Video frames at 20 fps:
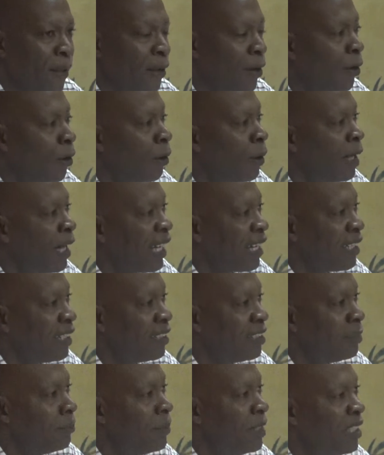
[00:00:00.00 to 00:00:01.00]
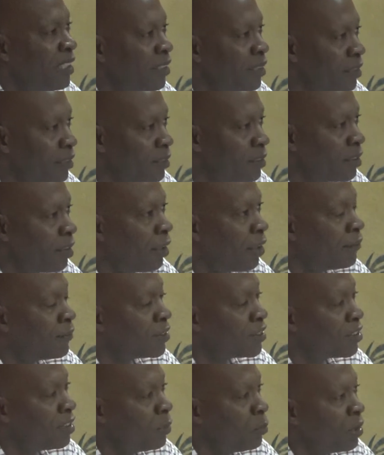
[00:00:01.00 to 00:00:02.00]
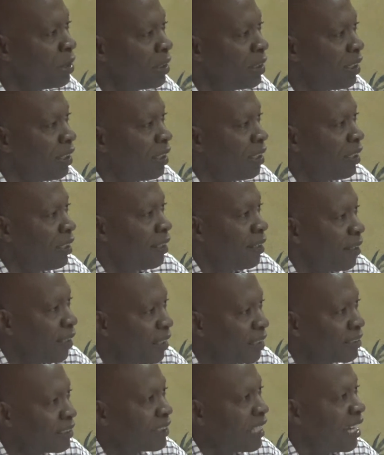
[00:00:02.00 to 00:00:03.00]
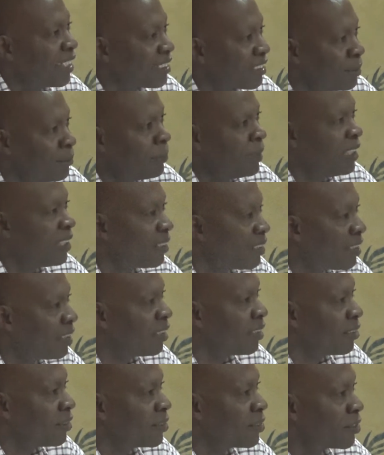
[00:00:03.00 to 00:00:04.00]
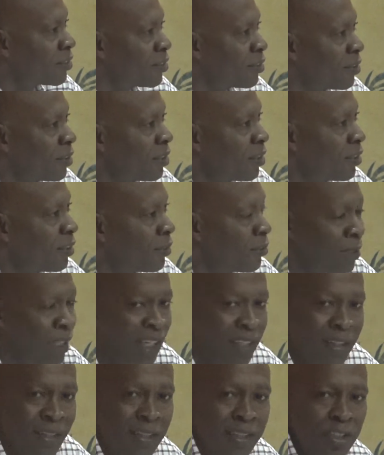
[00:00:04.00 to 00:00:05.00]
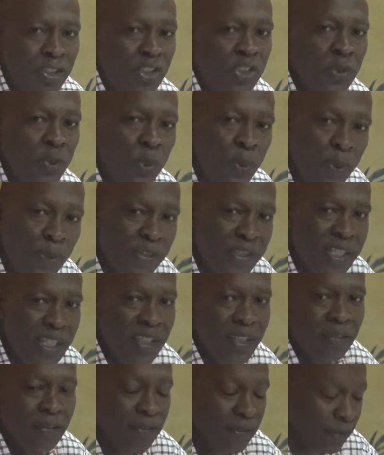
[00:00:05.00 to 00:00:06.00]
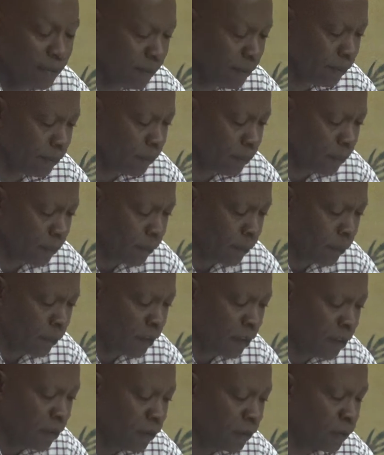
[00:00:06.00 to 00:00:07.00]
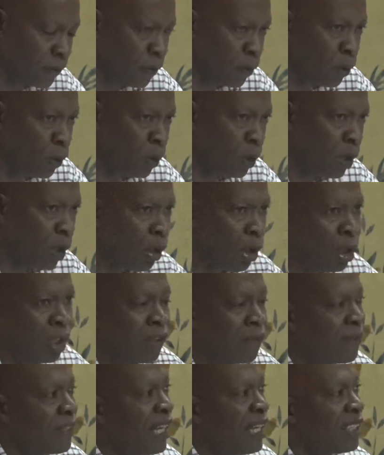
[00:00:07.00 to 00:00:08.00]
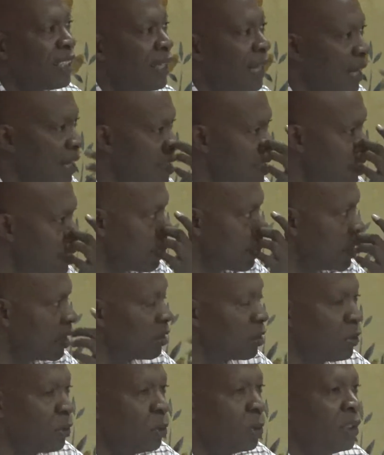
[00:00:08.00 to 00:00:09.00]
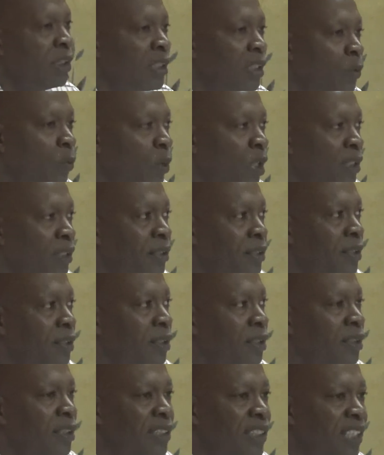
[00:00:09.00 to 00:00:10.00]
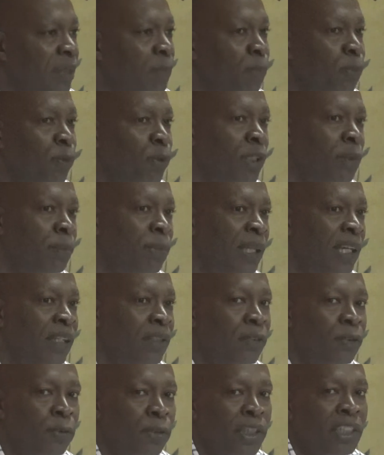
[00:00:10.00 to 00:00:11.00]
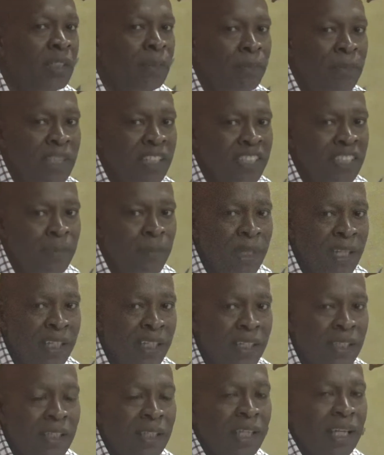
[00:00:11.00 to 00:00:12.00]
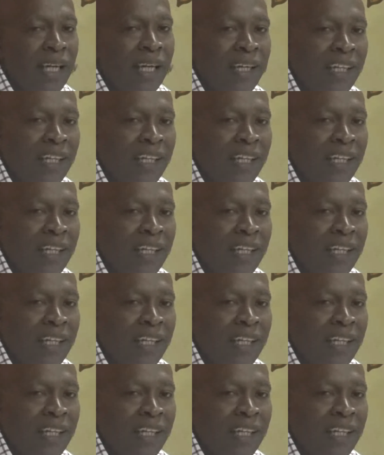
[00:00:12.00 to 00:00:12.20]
or lacking in meaning, it obviously will exacerbate things rather than soothe things. So all of that has to be included in what the 10-point plan really means by an